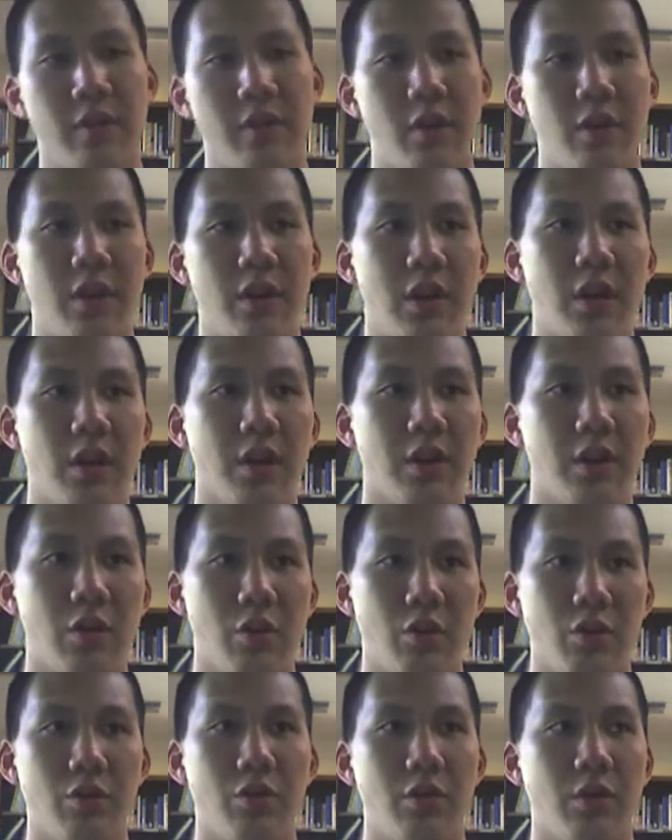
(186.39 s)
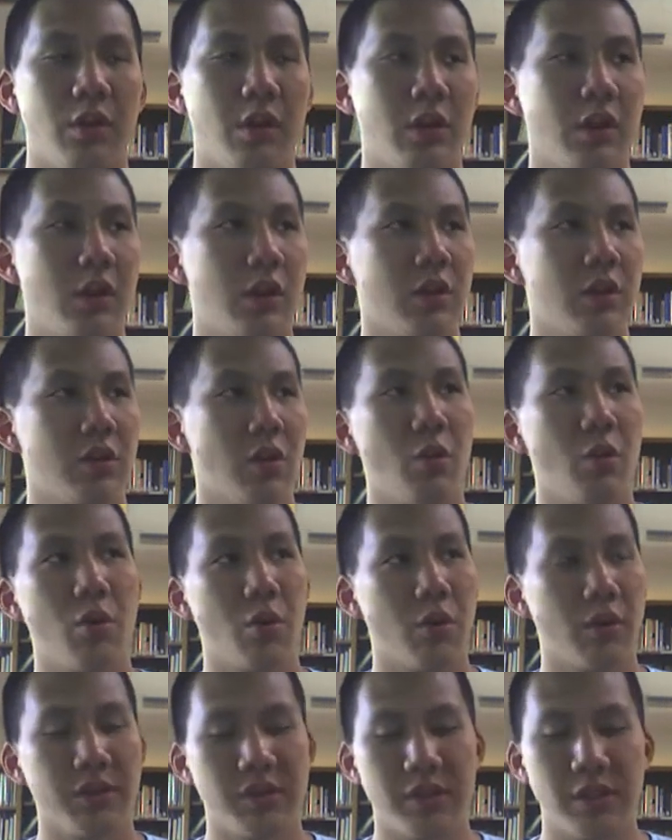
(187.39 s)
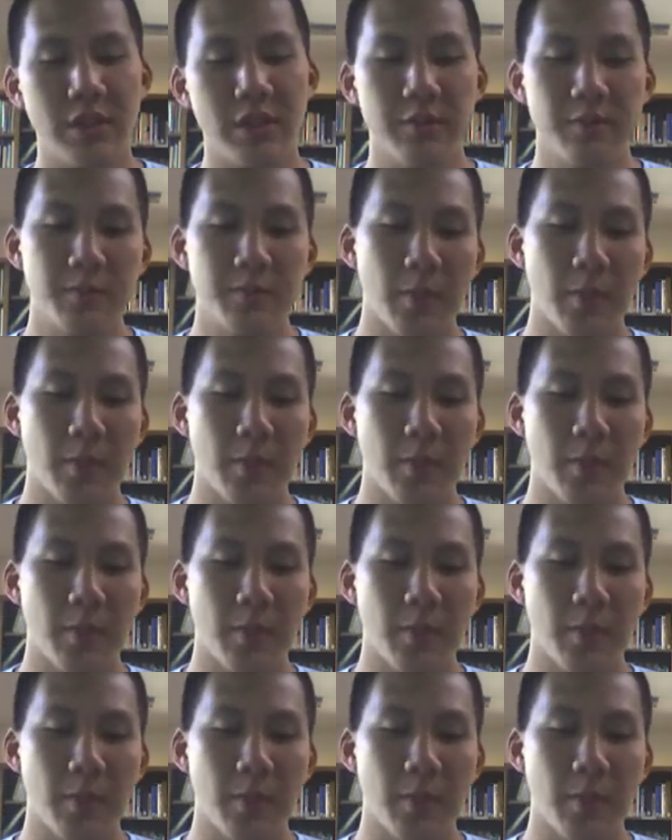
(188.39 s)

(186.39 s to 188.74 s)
very goal-oriented.